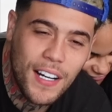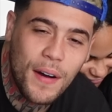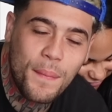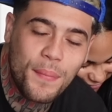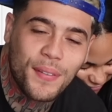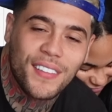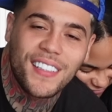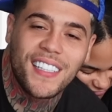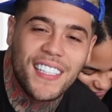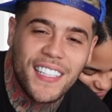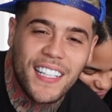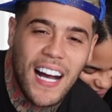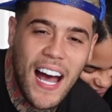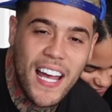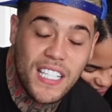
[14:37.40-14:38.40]

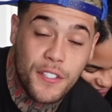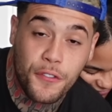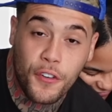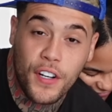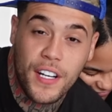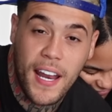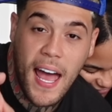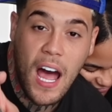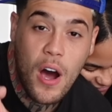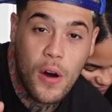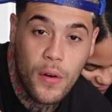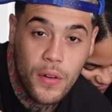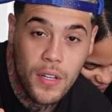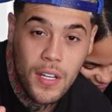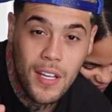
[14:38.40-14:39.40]
complete, guys, for
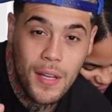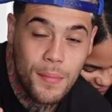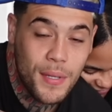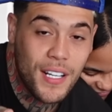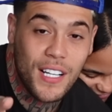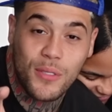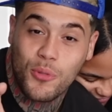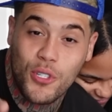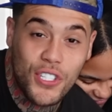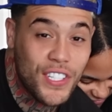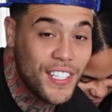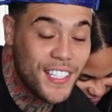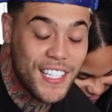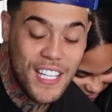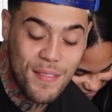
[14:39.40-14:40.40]
now. Because we're just
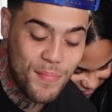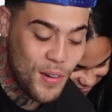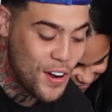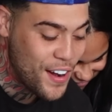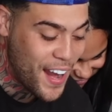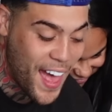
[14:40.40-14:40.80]
going to keep on